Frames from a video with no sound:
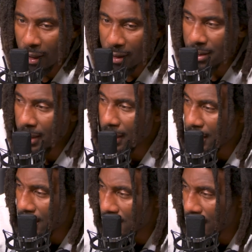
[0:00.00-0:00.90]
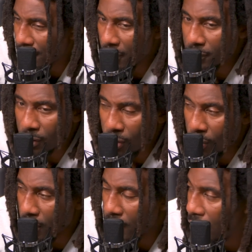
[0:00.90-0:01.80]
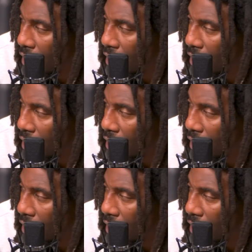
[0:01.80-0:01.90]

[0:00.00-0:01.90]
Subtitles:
How to take care of yourself off the court.